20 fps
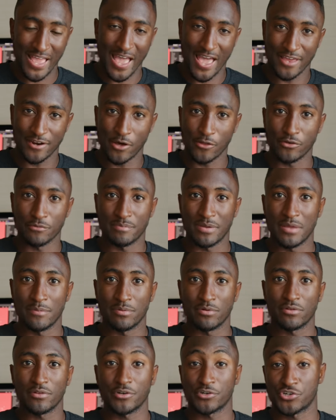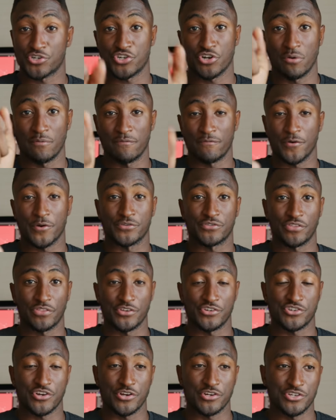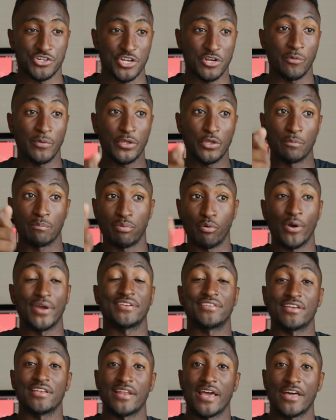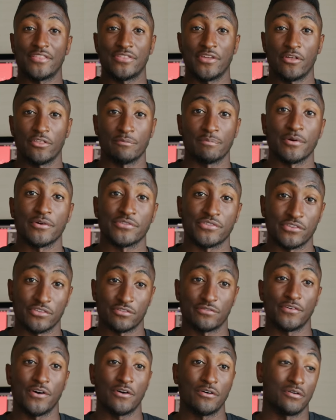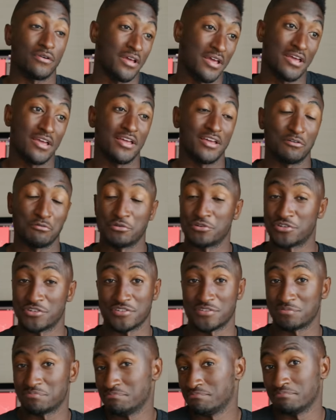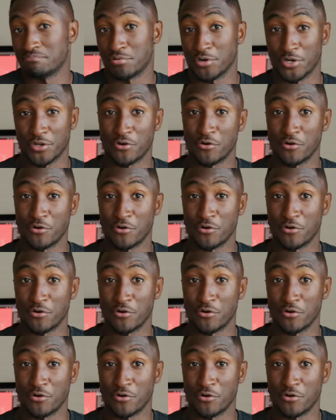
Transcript: at other people. It'll show up first in the share sheet when you point it at the other person's phone, which is pretty